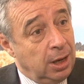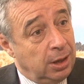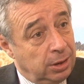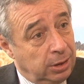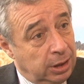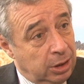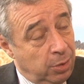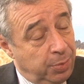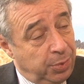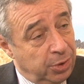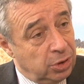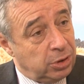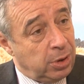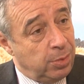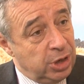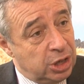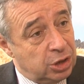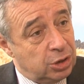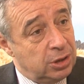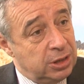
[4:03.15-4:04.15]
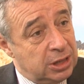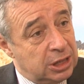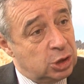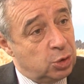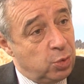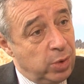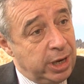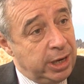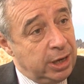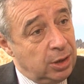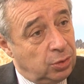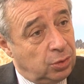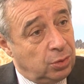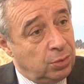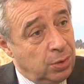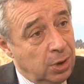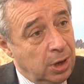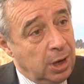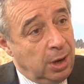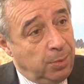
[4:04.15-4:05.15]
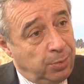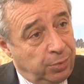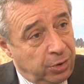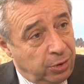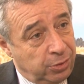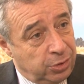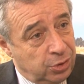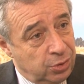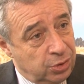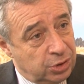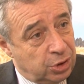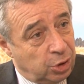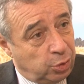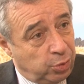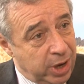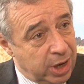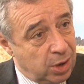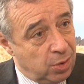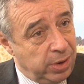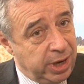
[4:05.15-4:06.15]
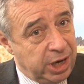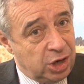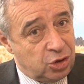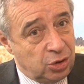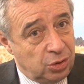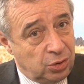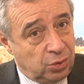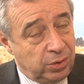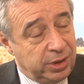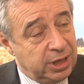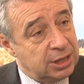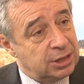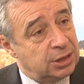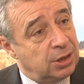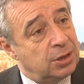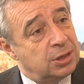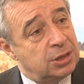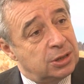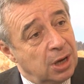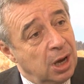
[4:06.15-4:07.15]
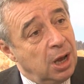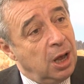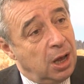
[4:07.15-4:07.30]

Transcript: The European Commission is willing to produce a regulation to discuss